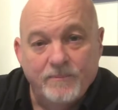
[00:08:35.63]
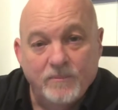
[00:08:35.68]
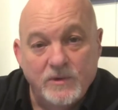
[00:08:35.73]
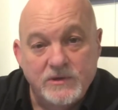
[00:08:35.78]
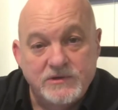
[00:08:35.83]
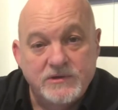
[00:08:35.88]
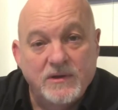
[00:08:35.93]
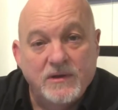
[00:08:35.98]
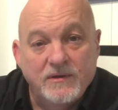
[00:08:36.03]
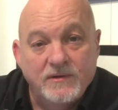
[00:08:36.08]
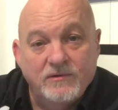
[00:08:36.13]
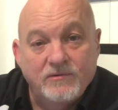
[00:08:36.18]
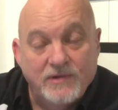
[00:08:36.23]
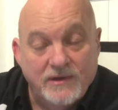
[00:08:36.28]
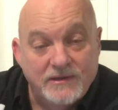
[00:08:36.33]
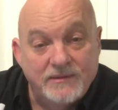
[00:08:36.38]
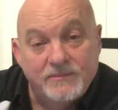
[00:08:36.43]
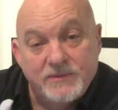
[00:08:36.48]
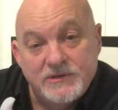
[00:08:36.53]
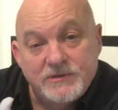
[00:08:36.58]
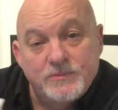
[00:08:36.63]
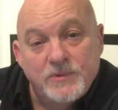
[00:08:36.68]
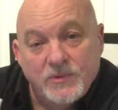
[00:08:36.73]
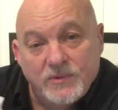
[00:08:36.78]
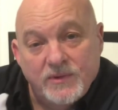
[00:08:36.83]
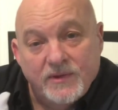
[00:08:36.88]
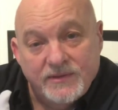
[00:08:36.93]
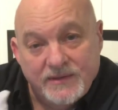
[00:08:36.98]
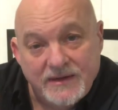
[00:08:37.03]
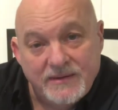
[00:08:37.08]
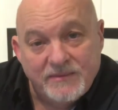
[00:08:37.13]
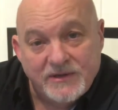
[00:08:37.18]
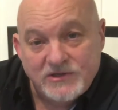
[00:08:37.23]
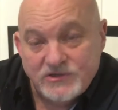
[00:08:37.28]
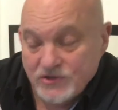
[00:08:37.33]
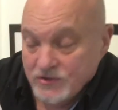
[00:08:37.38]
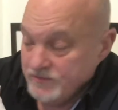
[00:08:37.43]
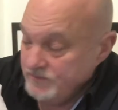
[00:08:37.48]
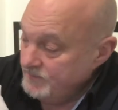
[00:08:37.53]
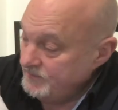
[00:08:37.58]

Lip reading: which are incredibly smooth on the image,